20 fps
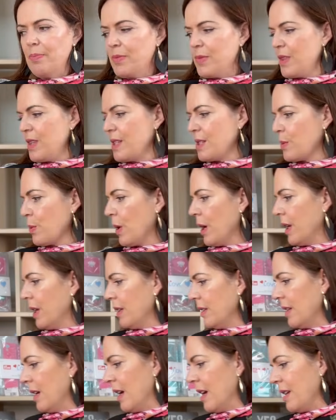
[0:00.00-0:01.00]
This
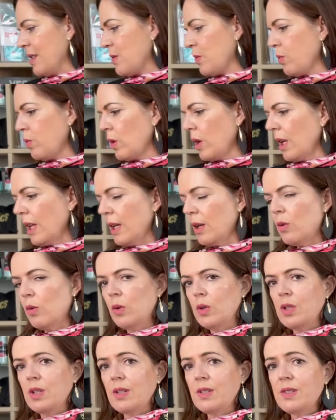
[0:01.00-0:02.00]
one, yeah, it's really
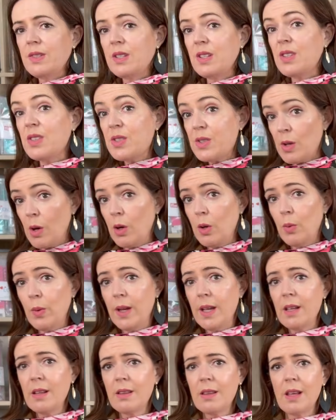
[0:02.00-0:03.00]
gorgeous to sew
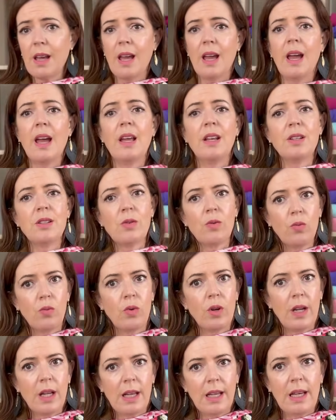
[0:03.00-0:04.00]
with and
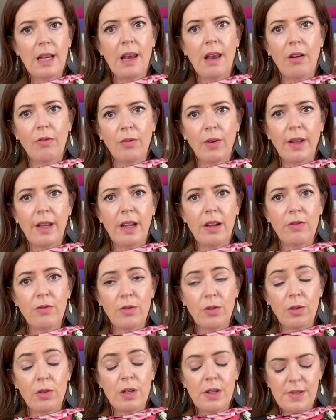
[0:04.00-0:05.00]
really lovely
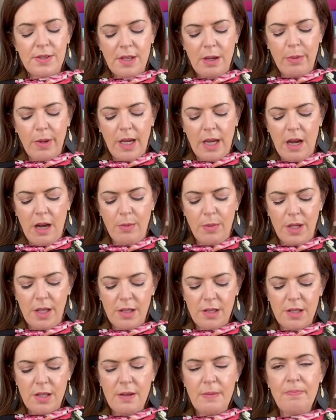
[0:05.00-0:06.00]
for a summer
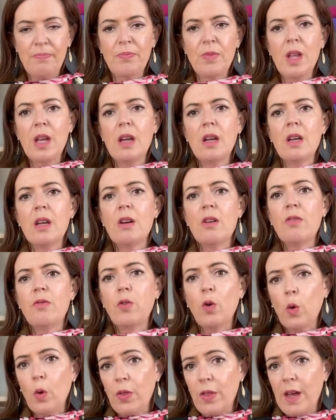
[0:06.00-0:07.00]
garment.
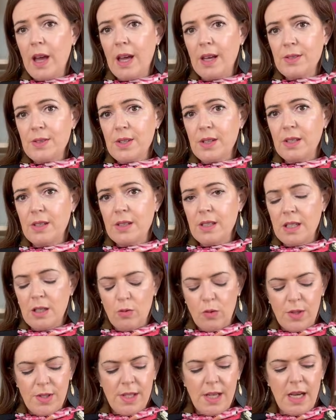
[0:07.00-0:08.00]
4,000 in
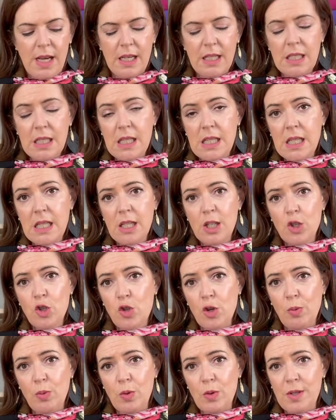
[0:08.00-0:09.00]
Ressant,
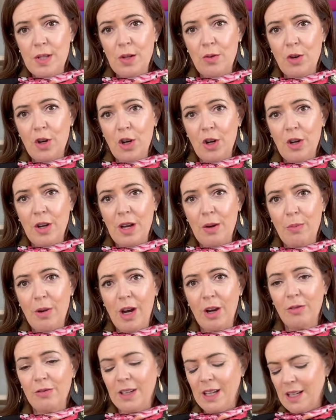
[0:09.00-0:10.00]
000 in
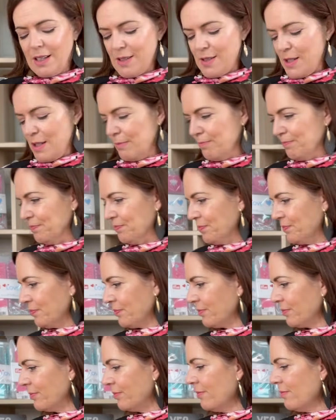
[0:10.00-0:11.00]
Mariflex.
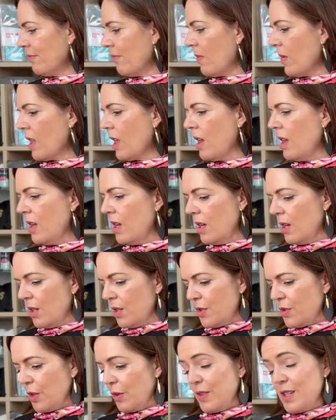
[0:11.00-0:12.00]

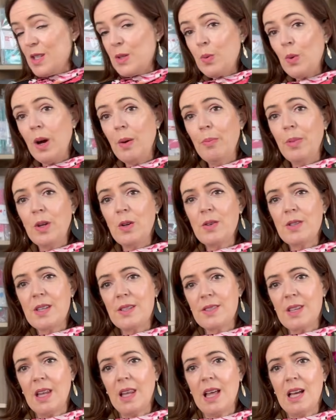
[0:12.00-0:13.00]
So this one, because
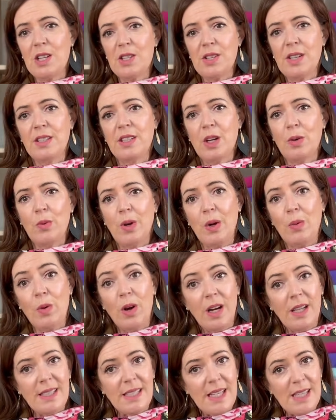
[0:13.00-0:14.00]
it's a Lush Sunday
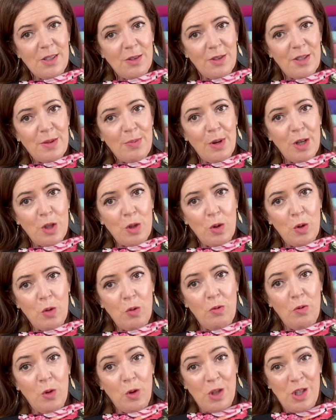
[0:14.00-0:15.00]
Rewind, is on special
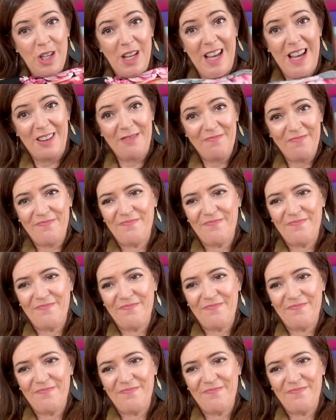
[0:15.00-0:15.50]
for today.